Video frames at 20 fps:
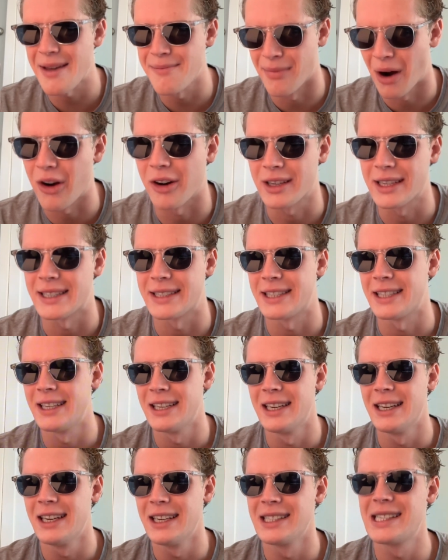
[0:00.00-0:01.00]
market.
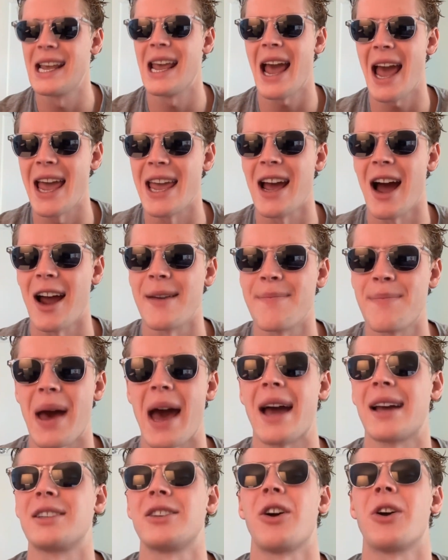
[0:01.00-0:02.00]
The AI
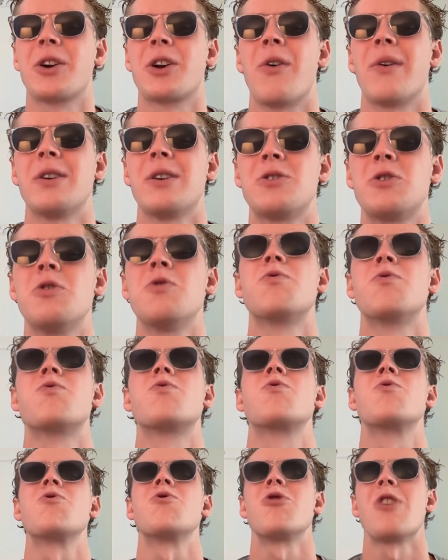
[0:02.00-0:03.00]
bags are going to
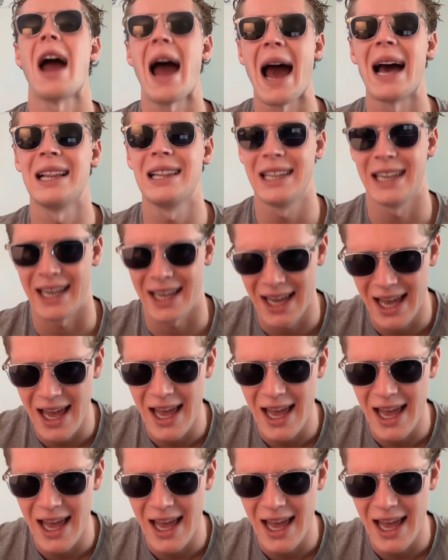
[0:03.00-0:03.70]
rally.